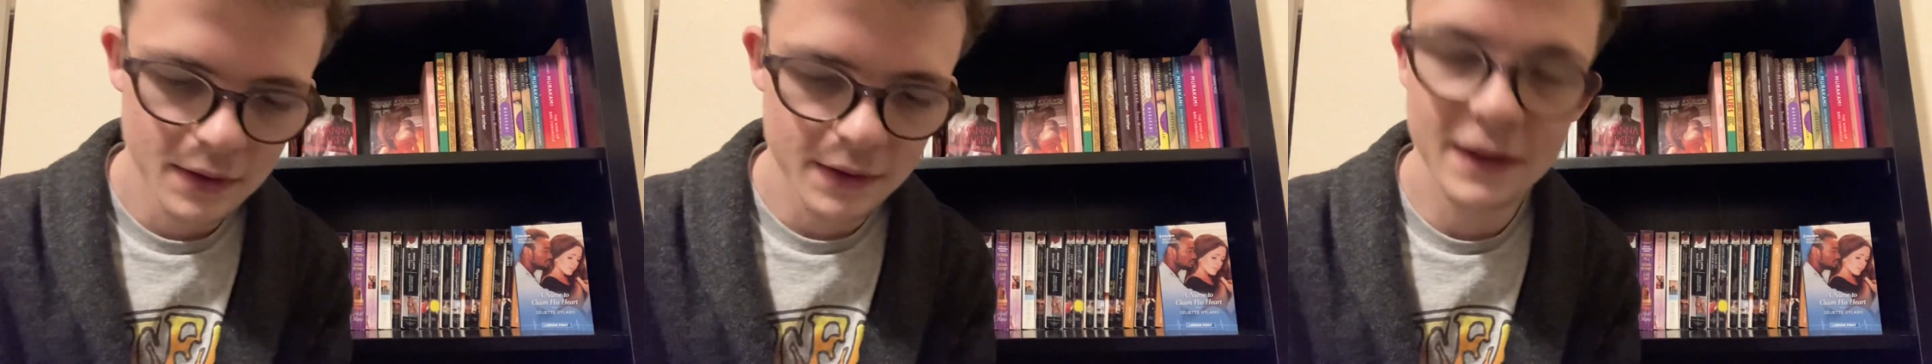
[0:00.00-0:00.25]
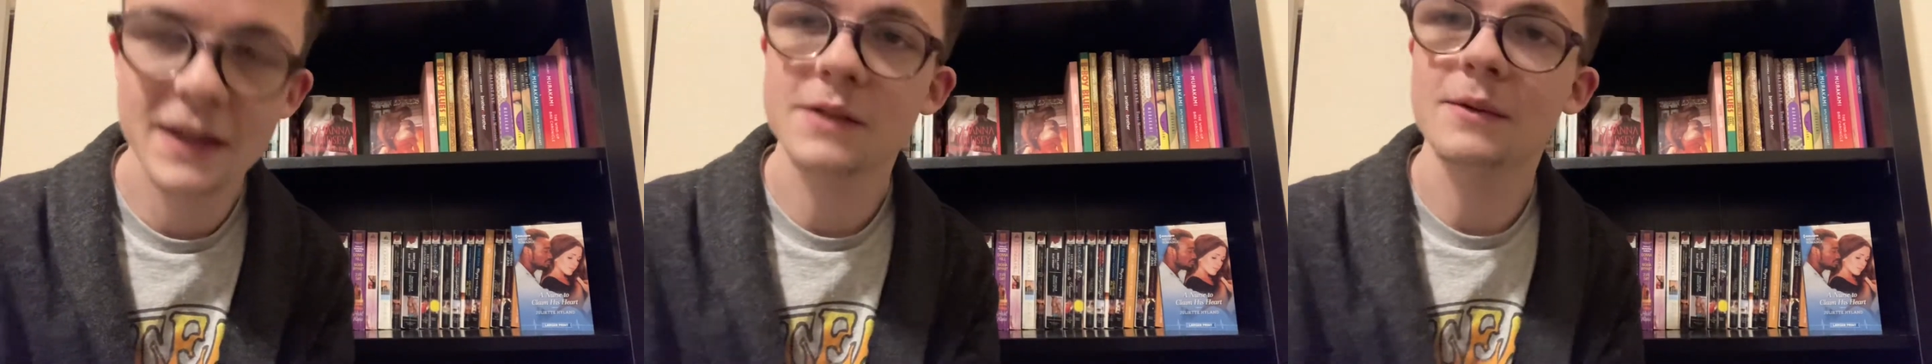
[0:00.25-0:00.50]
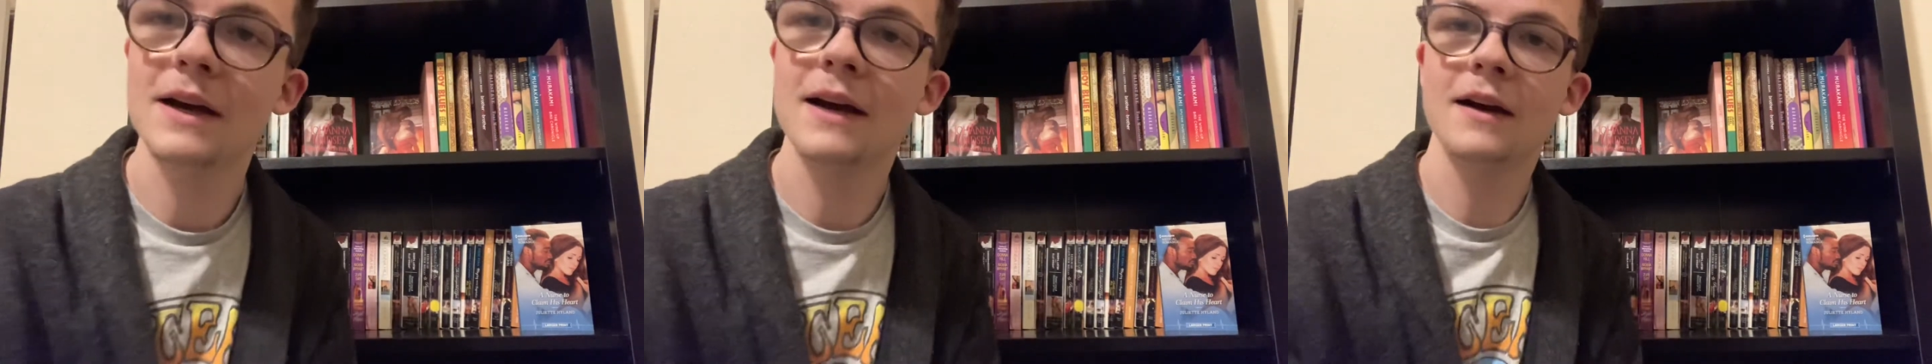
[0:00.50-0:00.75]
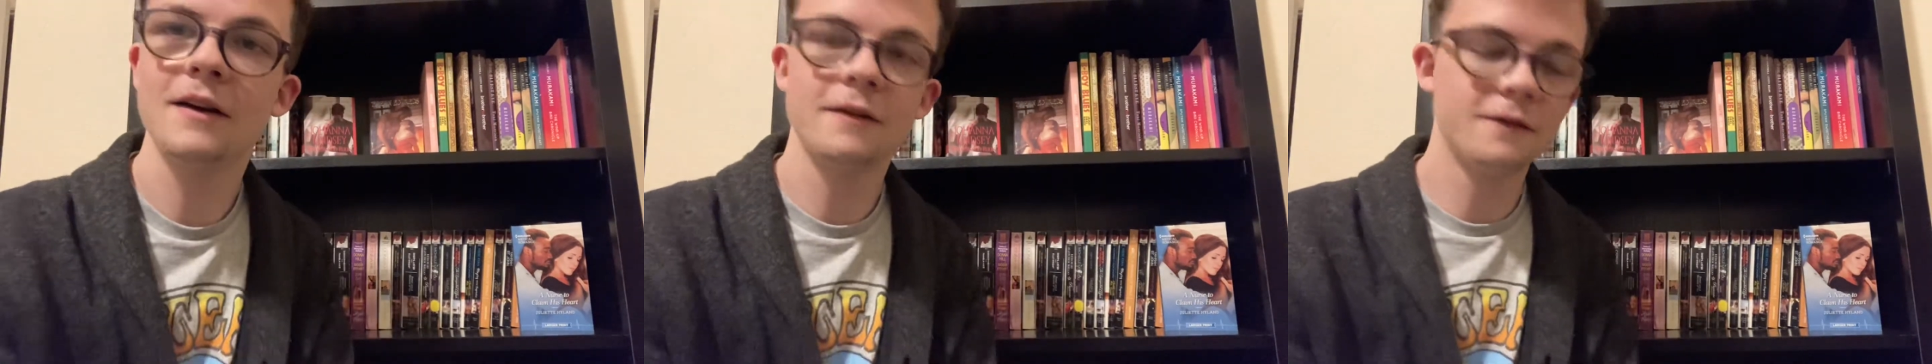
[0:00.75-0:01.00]
Next we
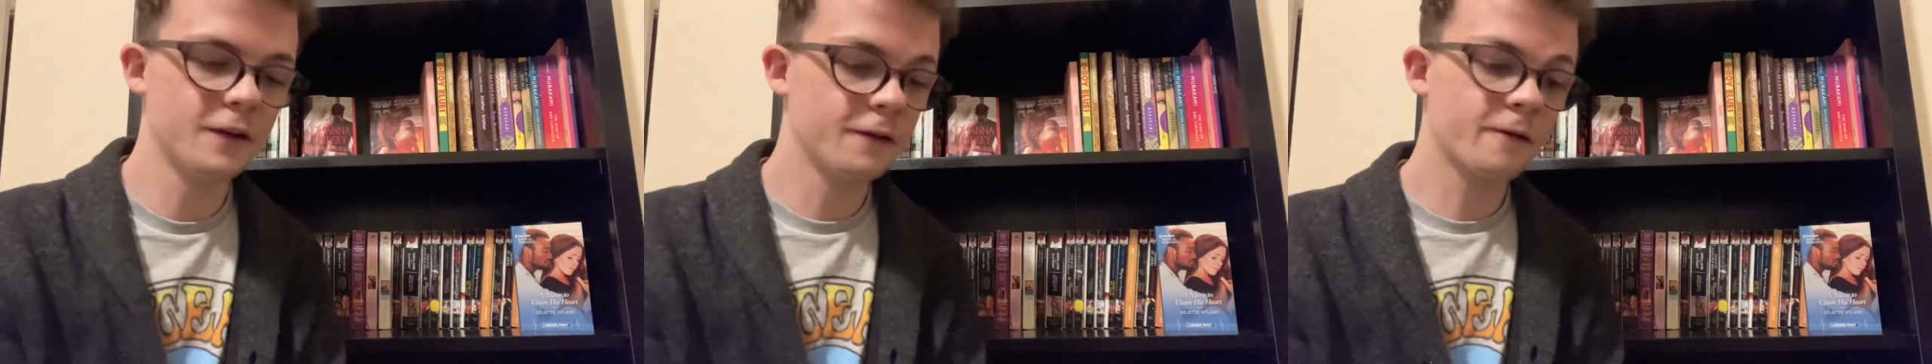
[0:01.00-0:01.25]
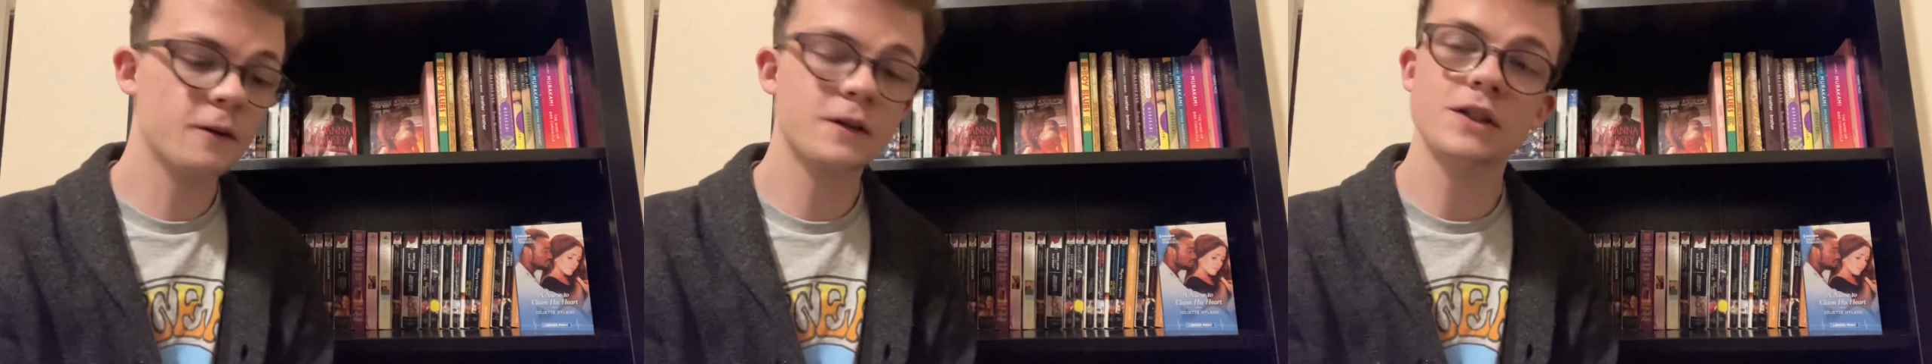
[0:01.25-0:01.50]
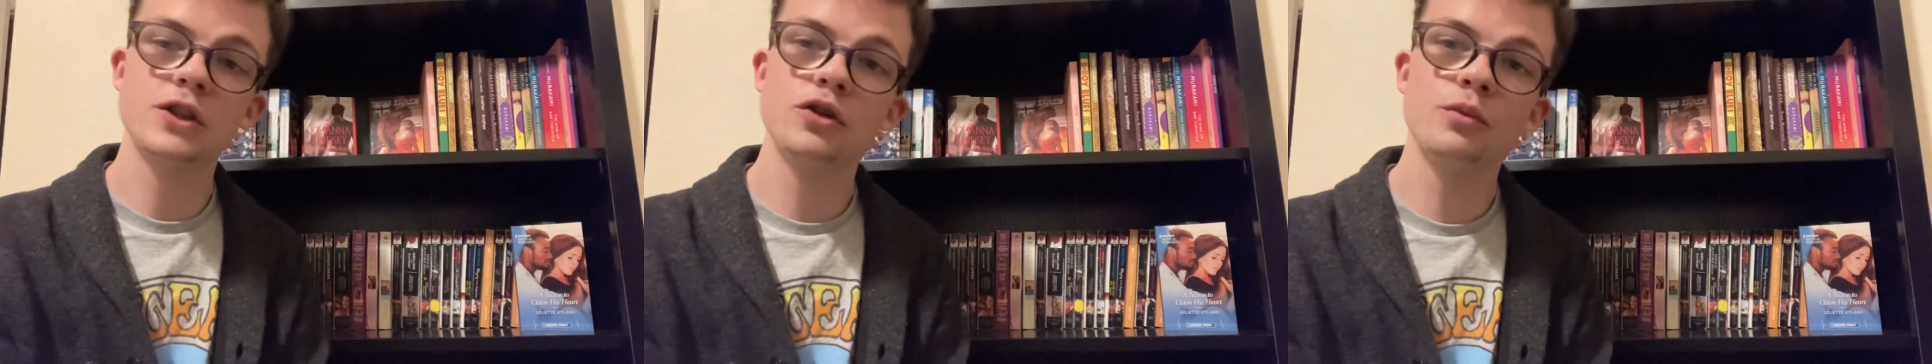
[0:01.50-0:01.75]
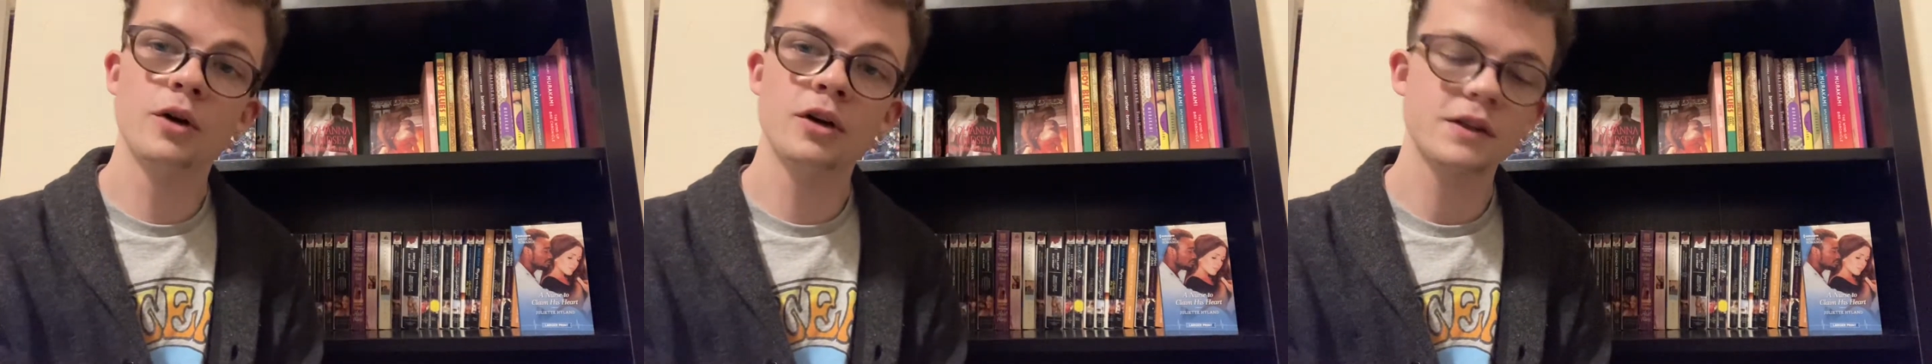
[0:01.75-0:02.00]
have the first
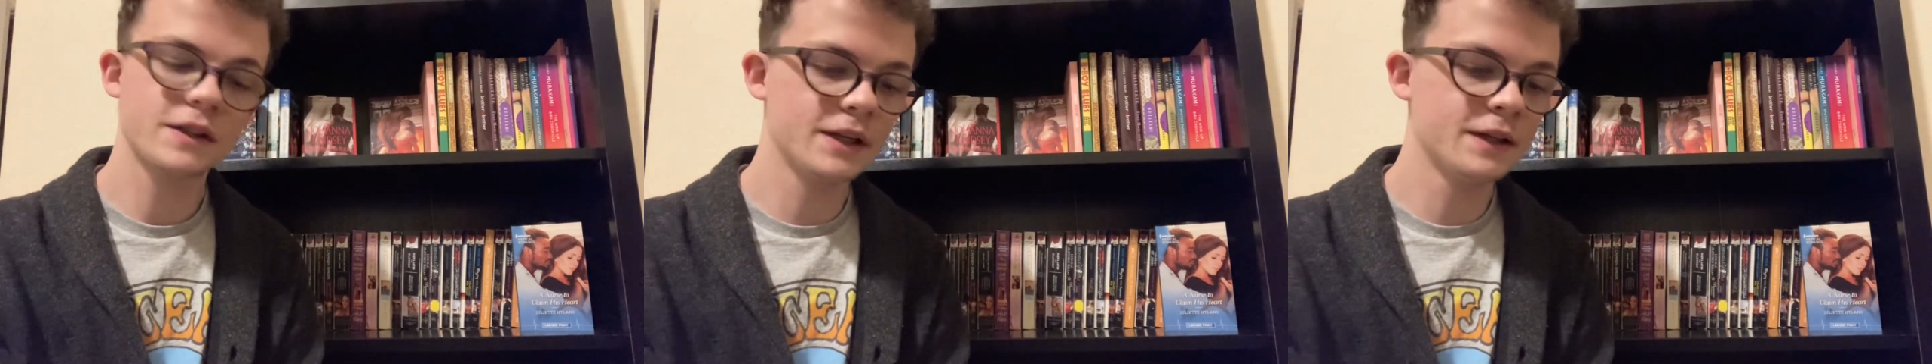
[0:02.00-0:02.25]
two books